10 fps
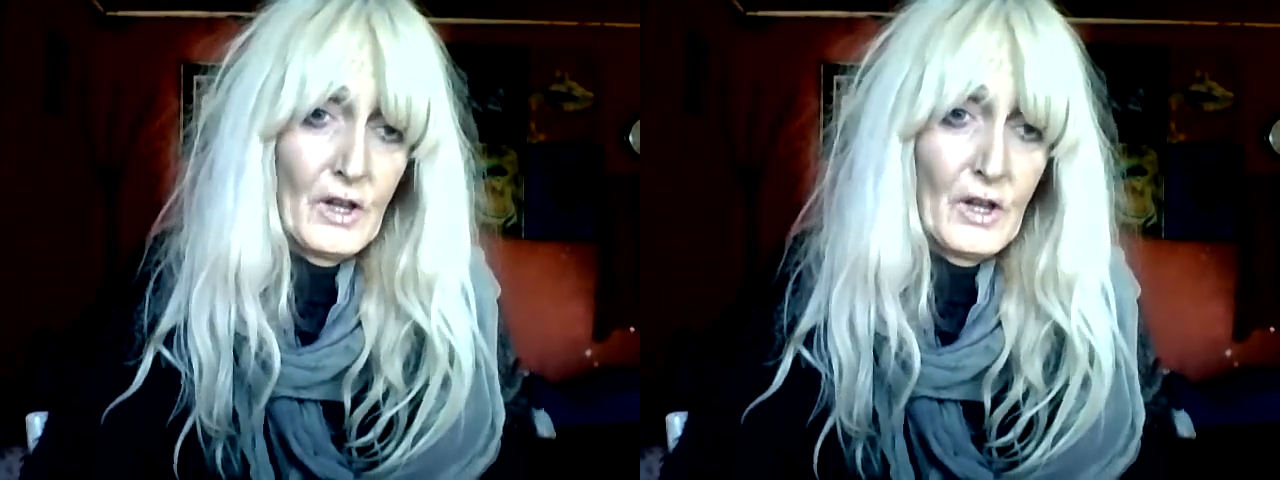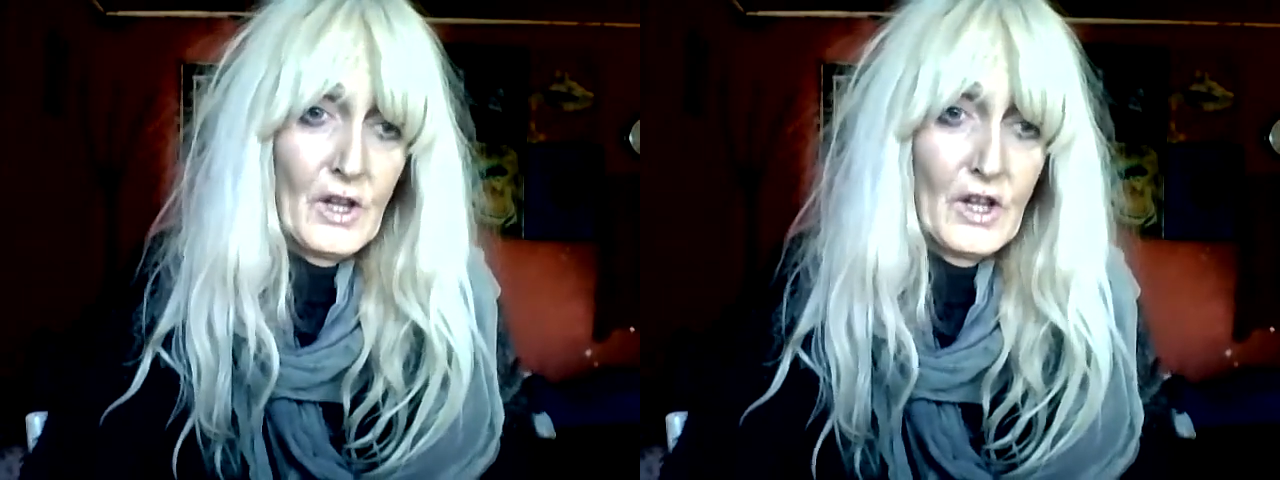
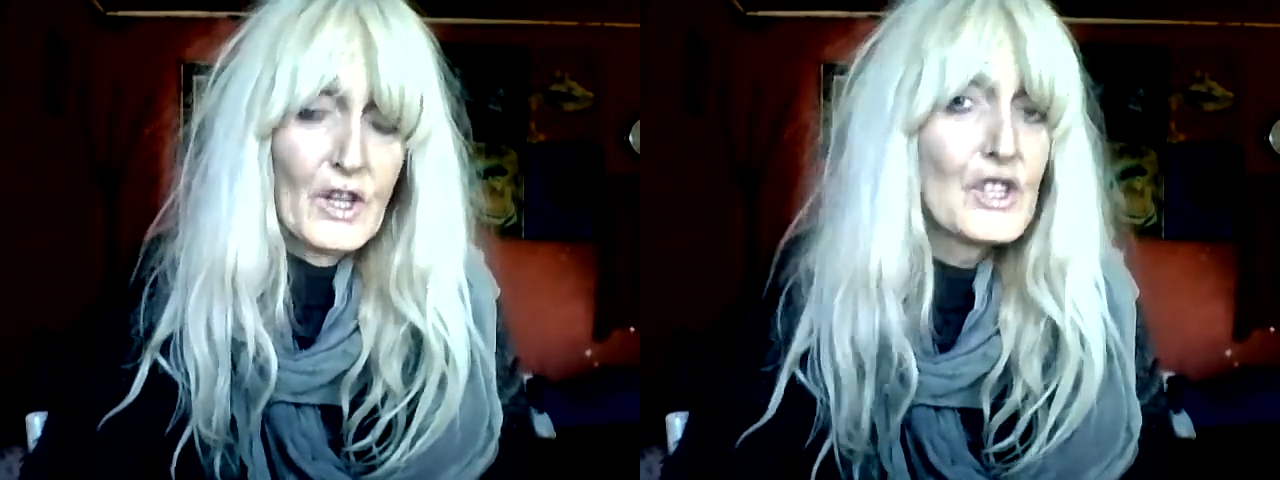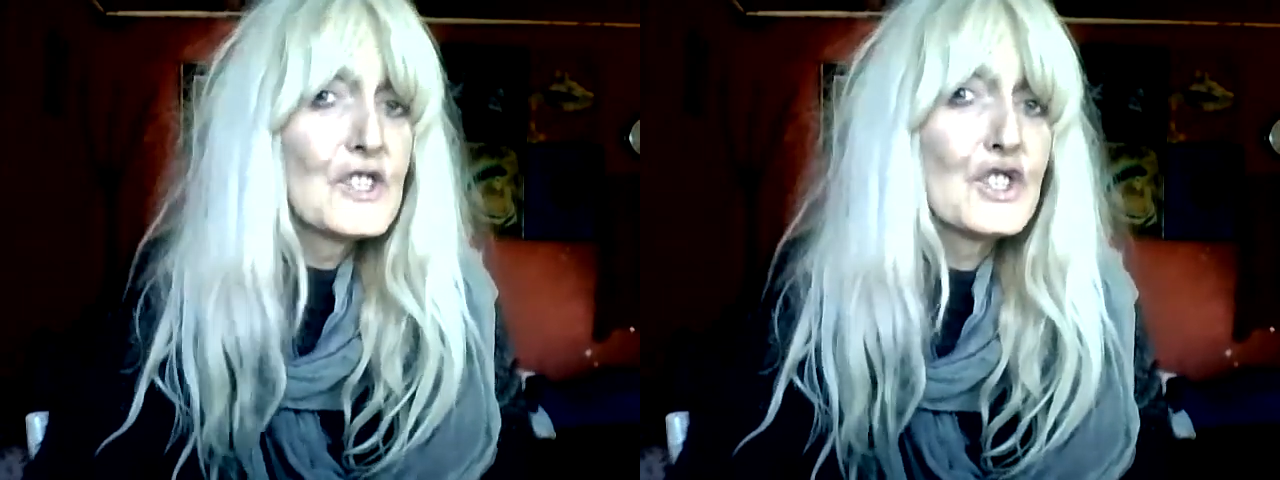
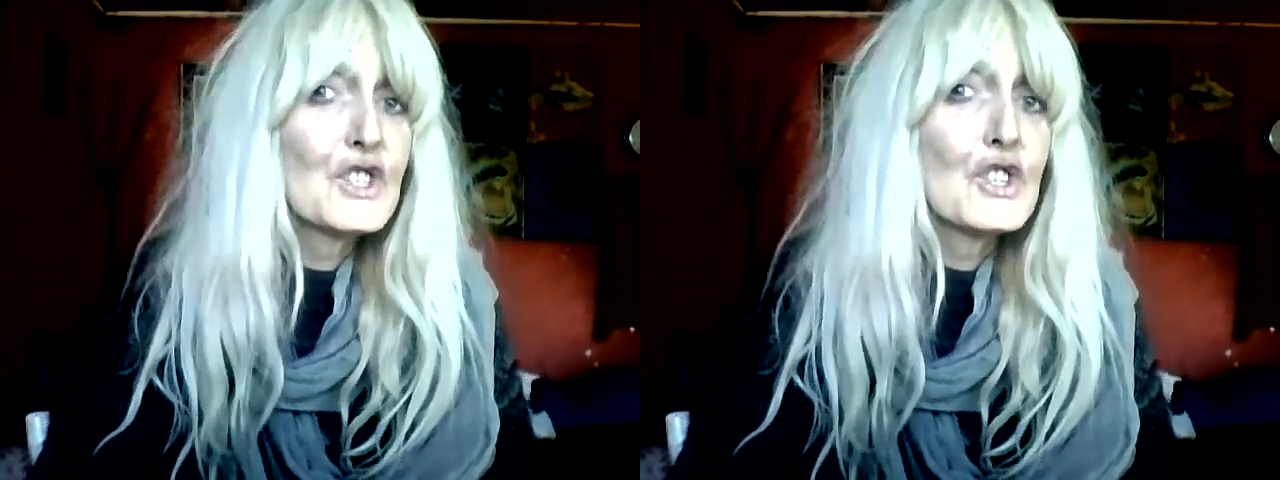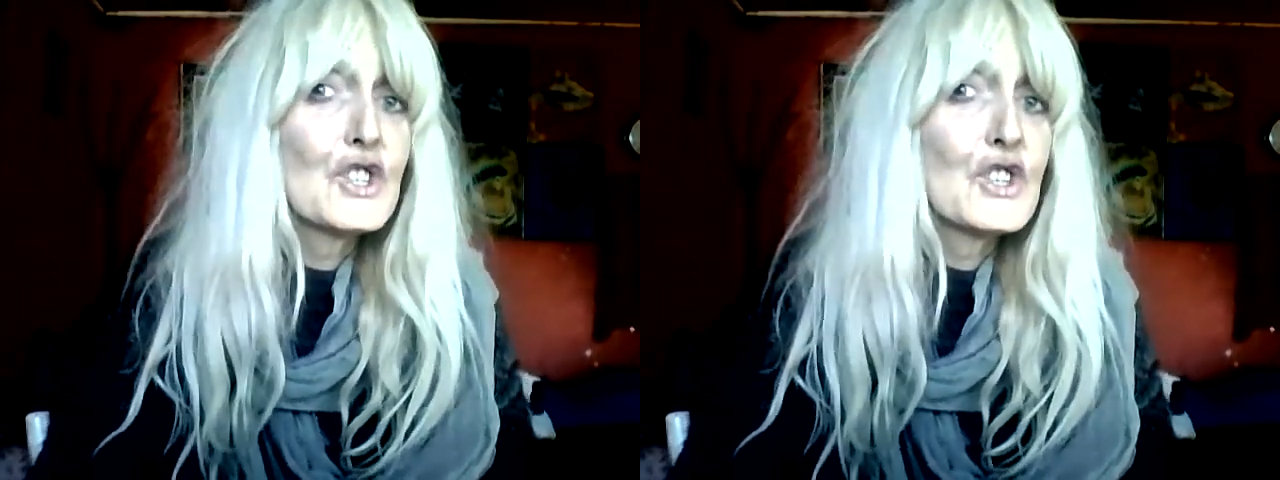Just,
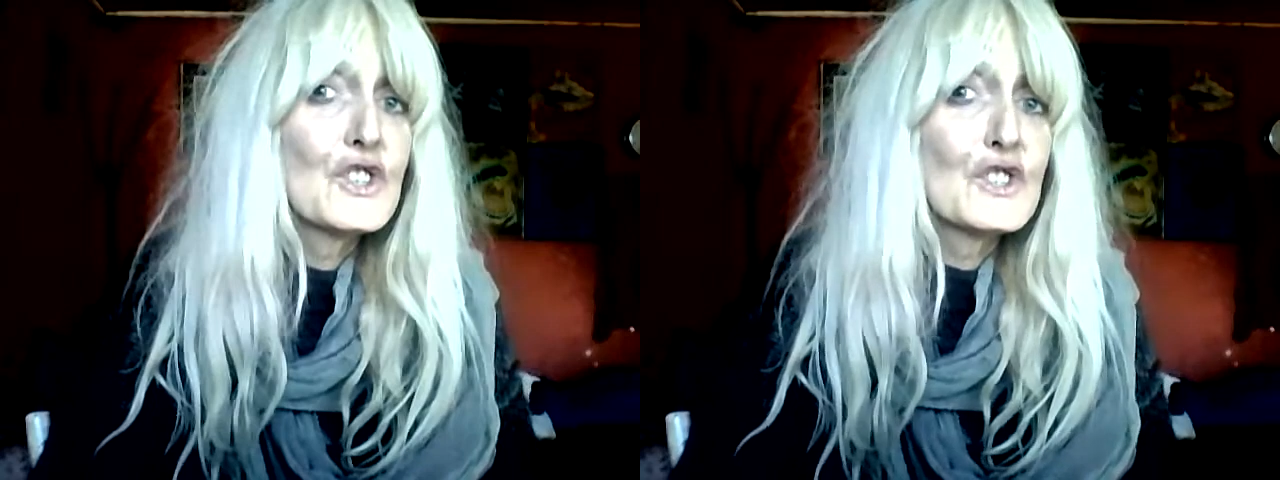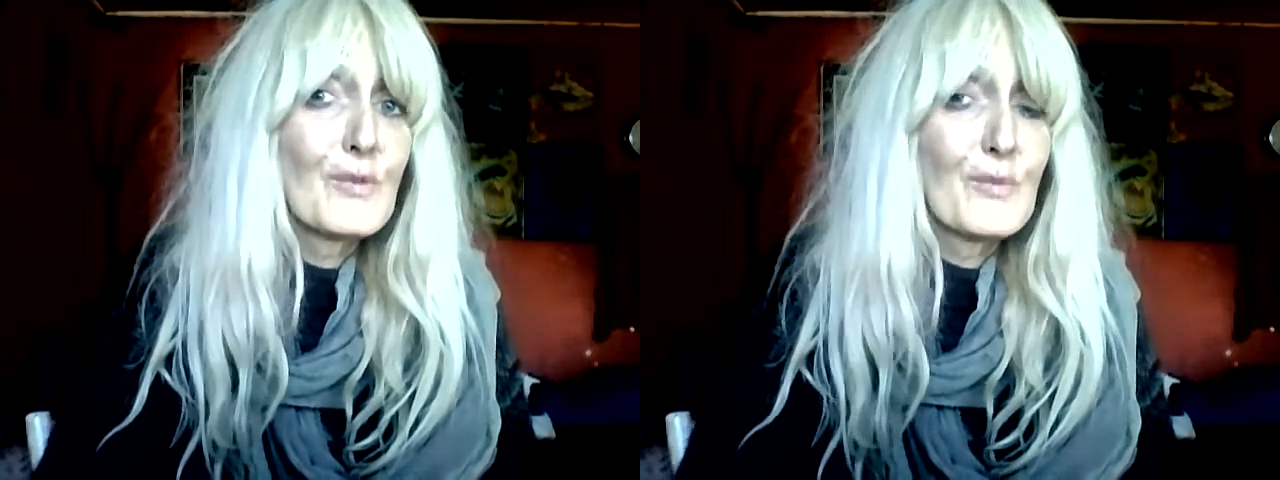just
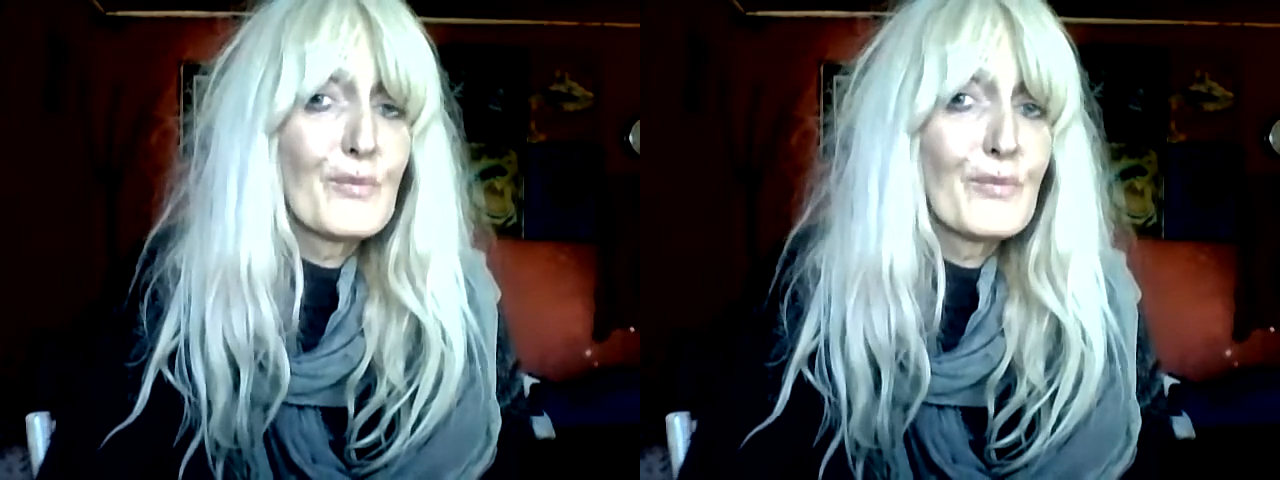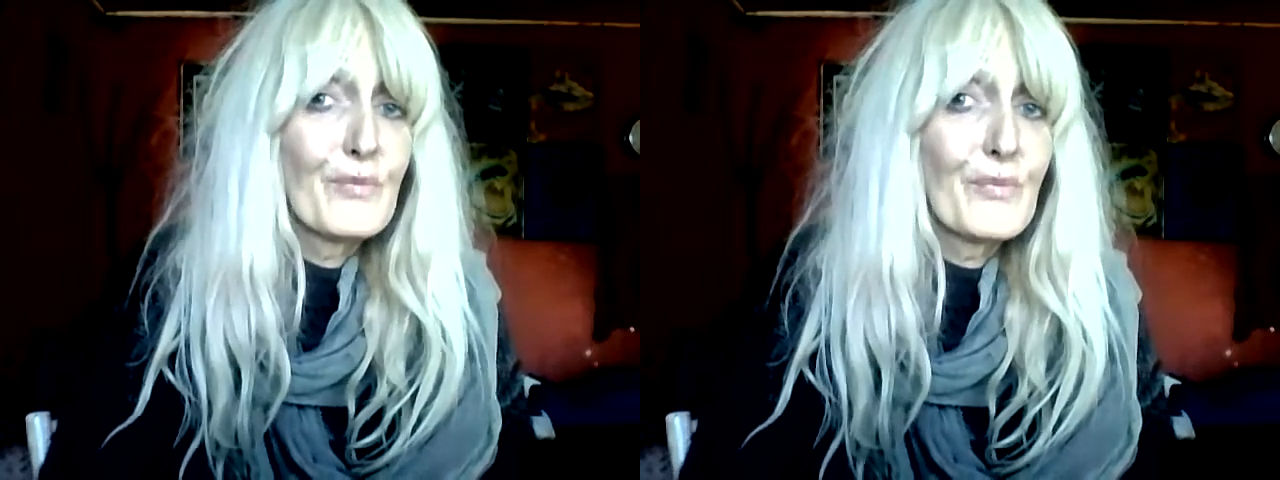
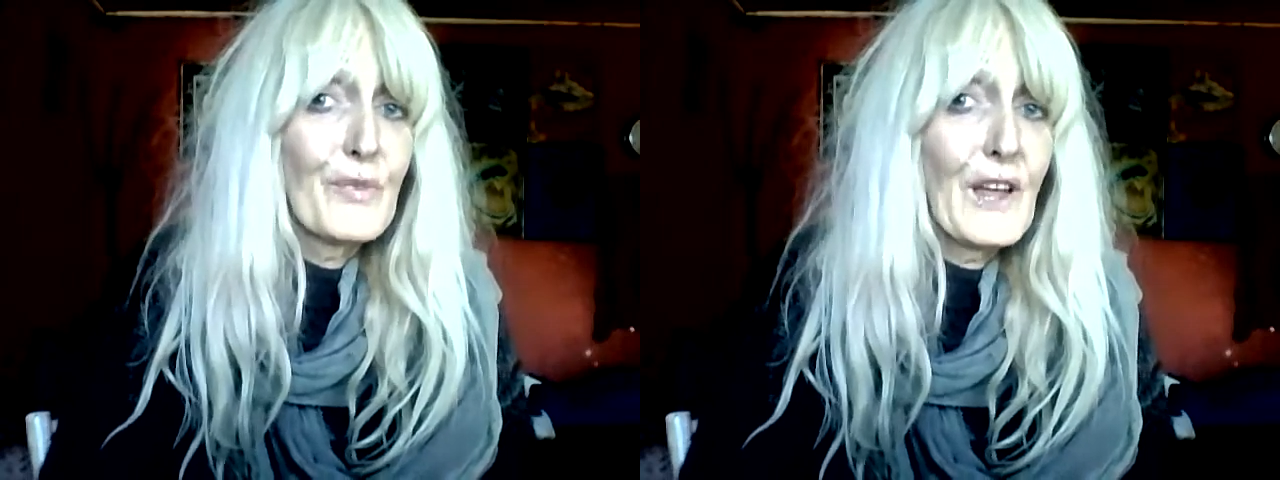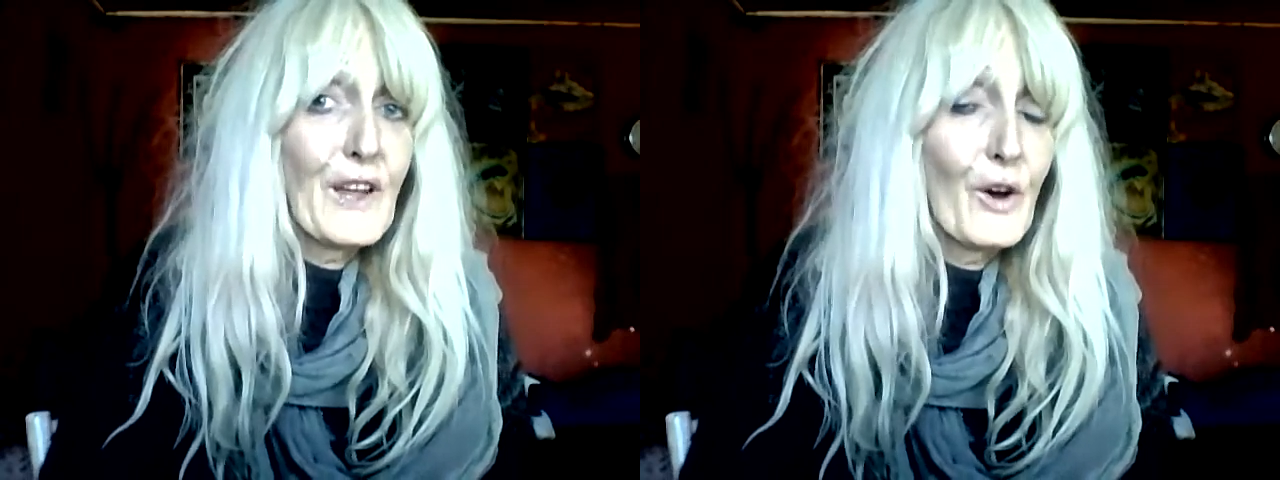an
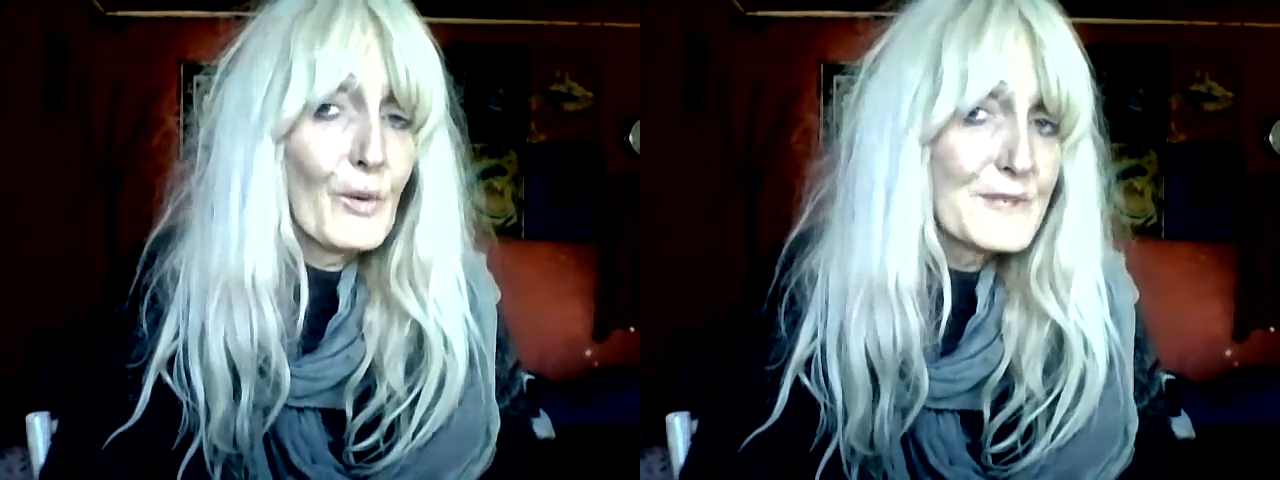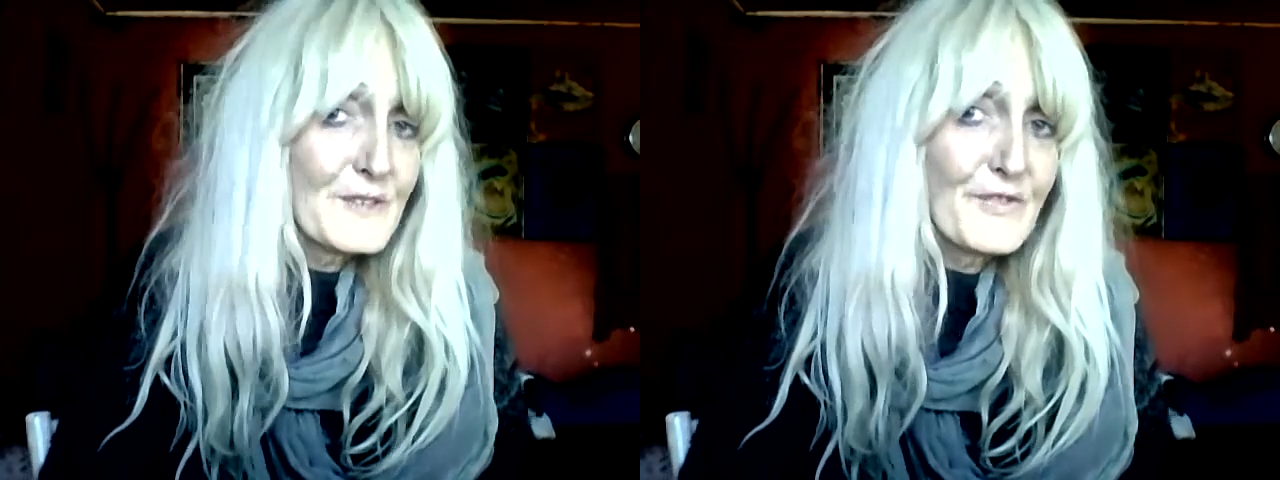
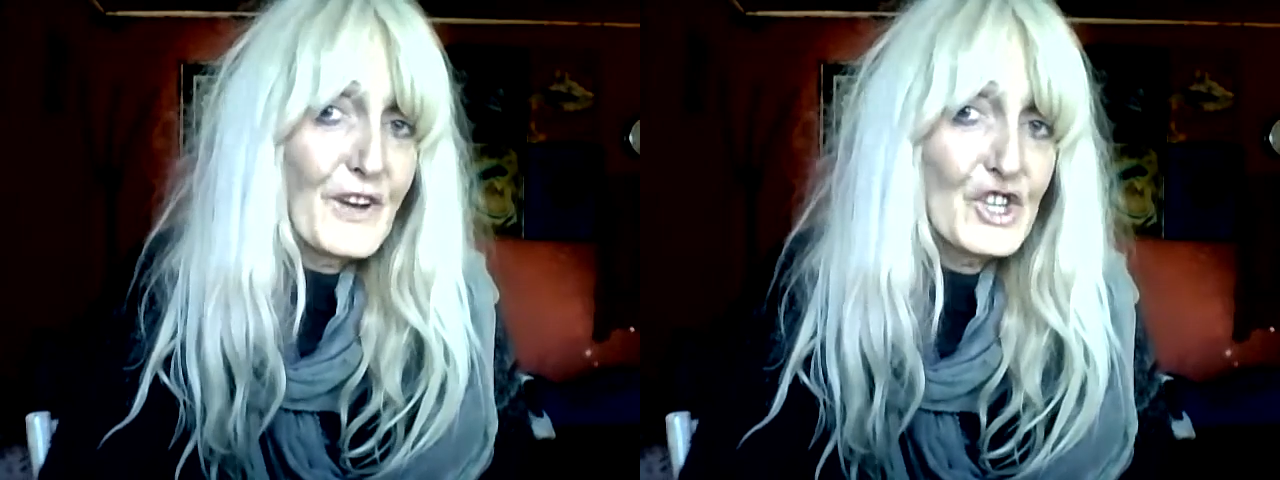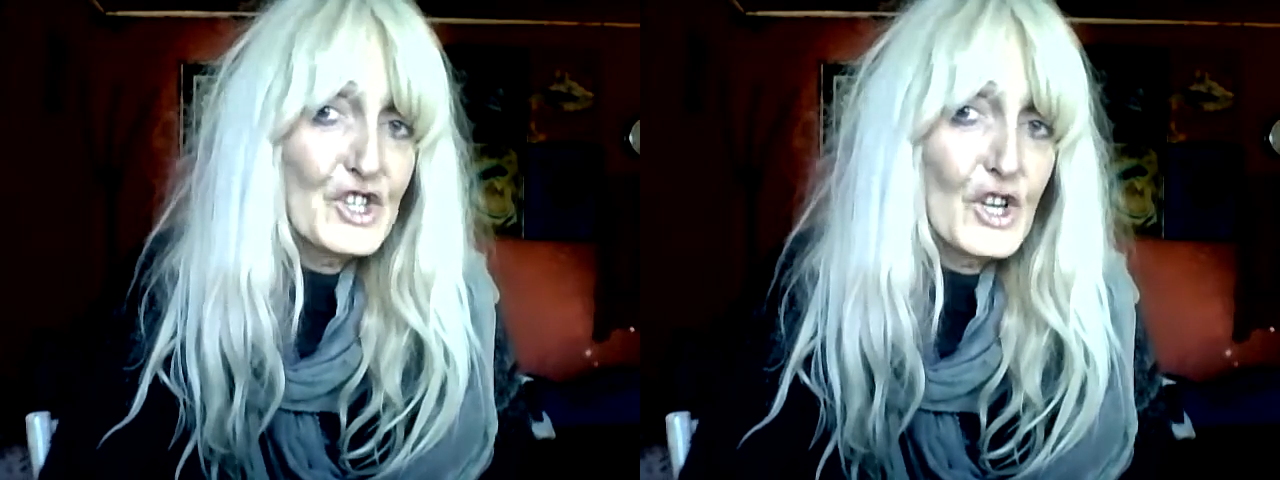
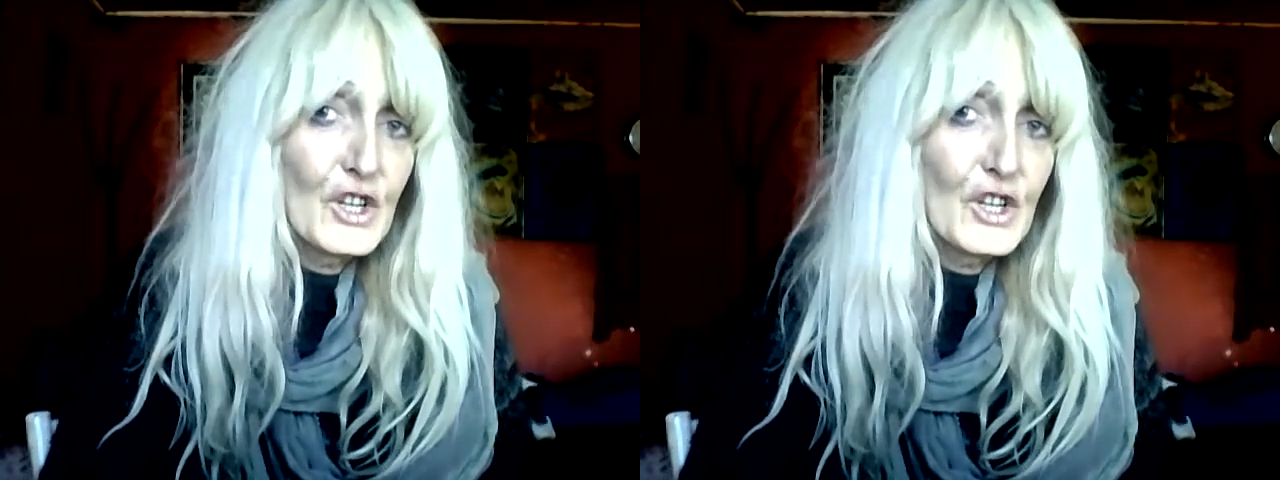observation.